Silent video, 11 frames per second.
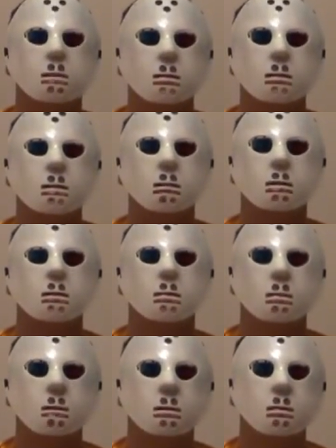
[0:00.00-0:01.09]
it's the challenge
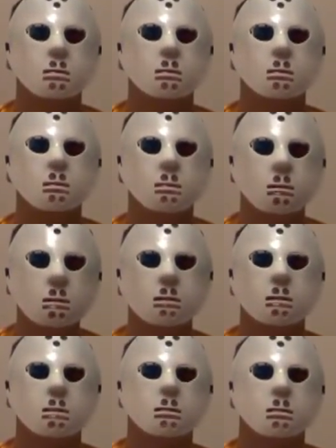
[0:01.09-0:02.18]
of
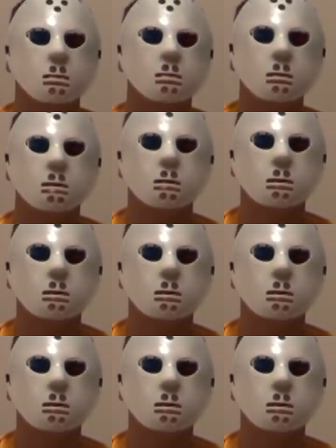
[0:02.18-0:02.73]
pitching it to the studio.